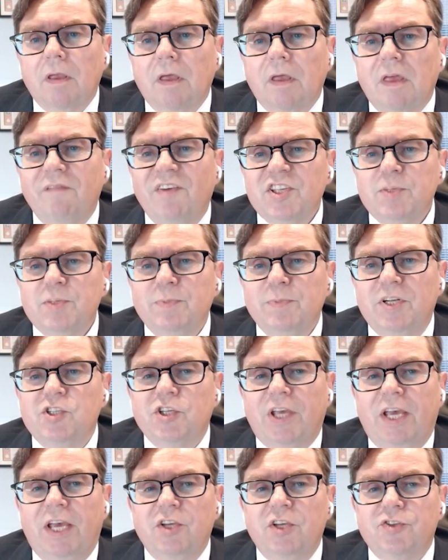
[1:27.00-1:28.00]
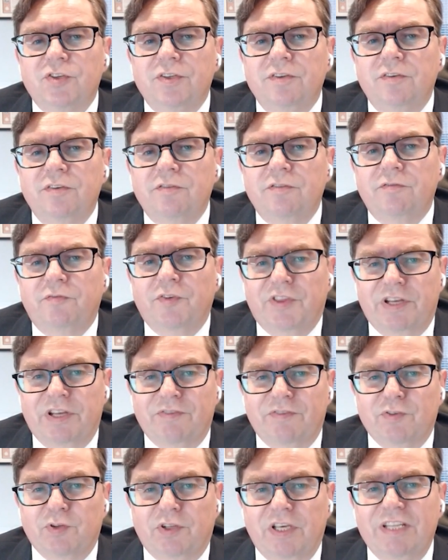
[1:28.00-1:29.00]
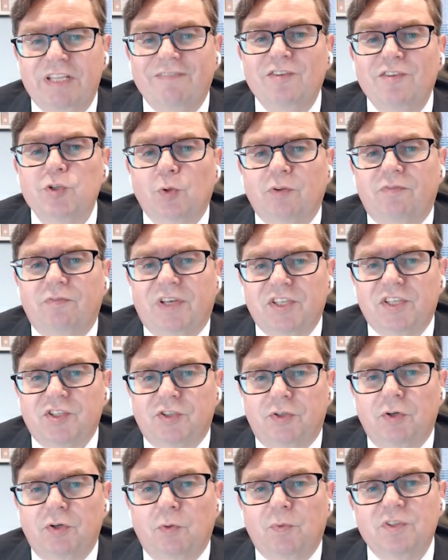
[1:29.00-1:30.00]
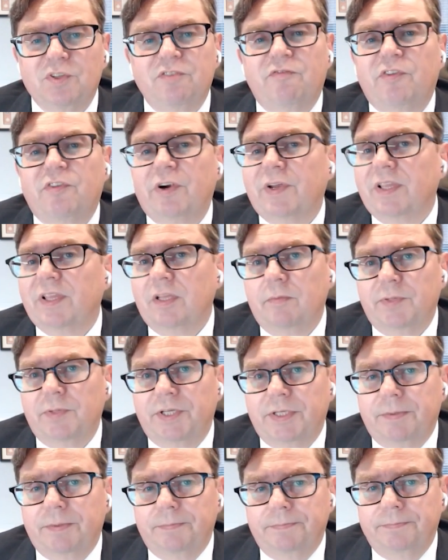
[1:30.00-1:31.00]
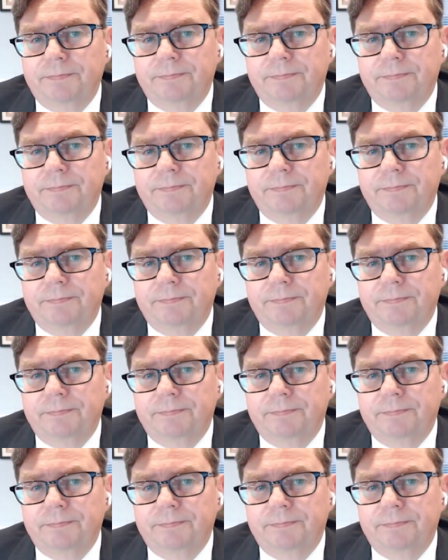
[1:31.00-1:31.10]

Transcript: Investment education for the individual investor was very limited.